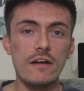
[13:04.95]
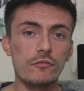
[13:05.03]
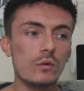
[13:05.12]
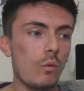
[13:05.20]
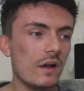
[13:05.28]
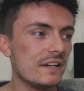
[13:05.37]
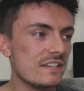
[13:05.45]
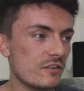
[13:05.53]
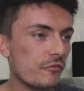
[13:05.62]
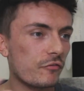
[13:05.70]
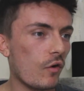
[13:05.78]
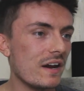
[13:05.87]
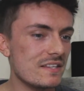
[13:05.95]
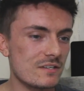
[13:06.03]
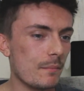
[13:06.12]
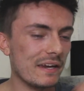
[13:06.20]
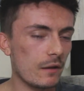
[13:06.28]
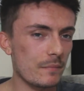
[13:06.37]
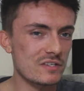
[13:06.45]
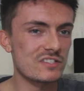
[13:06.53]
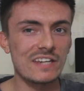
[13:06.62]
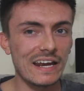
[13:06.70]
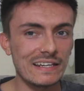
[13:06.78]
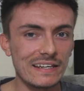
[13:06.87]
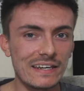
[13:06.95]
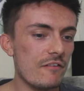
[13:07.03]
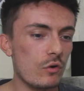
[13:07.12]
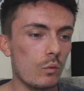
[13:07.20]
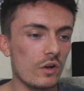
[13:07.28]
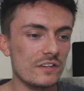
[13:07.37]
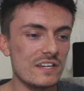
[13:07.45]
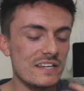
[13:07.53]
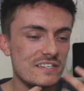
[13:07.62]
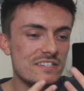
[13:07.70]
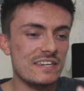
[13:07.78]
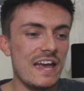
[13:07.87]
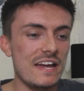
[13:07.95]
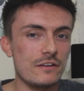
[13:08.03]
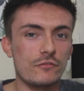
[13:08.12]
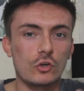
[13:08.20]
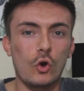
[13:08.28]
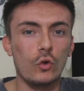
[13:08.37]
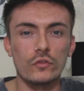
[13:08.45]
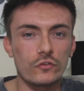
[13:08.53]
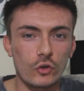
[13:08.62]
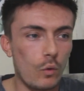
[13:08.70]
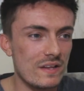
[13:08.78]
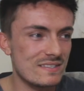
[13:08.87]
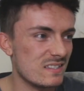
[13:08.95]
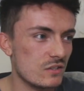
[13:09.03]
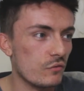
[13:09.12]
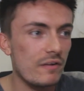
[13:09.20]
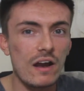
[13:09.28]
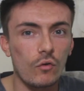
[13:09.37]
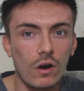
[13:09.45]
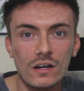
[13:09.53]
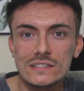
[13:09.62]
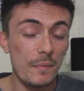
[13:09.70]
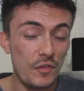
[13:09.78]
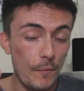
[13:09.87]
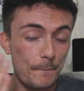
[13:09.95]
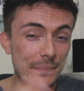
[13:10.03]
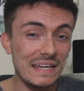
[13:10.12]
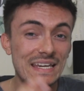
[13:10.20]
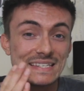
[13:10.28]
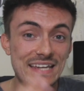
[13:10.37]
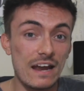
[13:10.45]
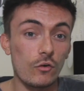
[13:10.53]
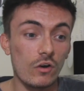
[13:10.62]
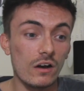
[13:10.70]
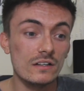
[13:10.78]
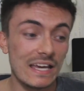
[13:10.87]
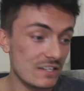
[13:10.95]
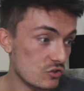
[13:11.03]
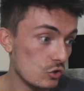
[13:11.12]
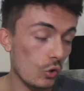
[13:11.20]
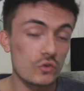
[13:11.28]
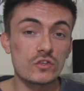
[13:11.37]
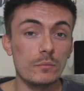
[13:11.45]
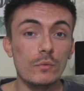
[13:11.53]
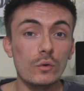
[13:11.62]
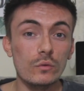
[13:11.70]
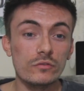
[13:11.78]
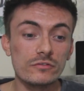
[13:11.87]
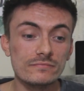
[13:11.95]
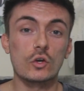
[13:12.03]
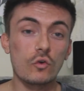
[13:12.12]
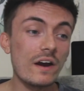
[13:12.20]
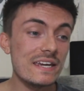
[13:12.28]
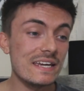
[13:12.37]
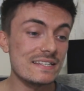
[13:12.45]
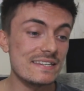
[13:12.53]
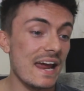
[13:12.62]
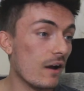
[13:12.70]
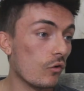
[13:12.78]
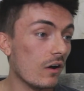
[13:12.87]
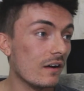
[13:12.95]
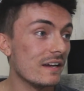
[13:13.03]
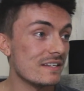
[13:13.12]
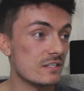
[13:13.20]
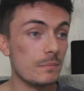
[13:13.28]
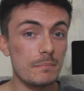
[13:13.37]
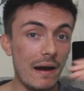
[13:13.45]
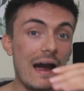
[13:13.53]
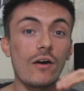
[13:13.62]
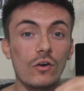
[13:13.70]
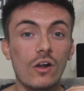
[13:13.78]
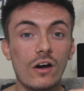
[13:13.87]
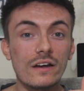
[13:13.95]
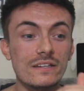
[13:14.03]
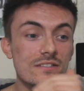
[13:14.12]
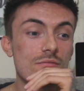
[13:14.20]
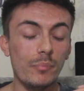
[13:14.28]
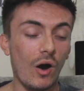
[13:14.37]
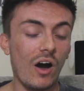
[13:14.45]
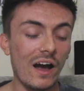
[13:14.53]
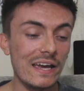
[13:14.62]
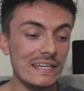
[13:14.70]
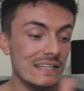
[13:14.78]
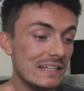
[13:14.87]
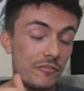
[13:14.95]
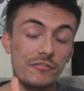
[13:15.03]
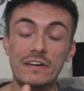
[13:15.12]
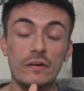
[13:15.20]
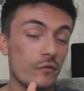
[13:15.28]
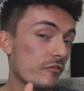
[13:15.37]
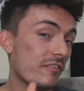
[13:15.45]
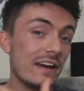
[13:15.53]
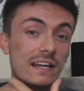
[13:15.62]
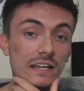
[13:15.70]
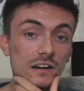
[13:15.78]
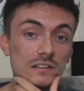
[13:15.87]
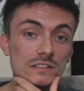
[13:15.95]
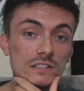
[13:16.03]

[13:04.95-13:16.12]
everyone is afraid to make a mistake. Everyone is scared of the consequences of error, but the biggest error is not to move. The greatest error is to be paralyzed by the fear of failure.